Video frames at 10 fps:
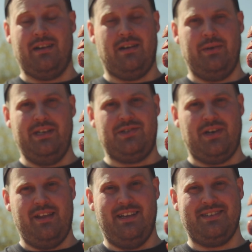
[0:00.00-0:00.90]
I can't wait to
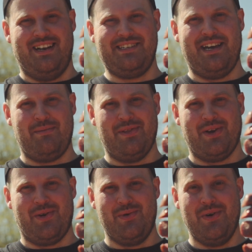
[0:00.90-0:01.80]
try these, so let's get them on
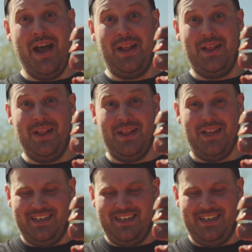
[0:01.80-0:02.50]
the grill.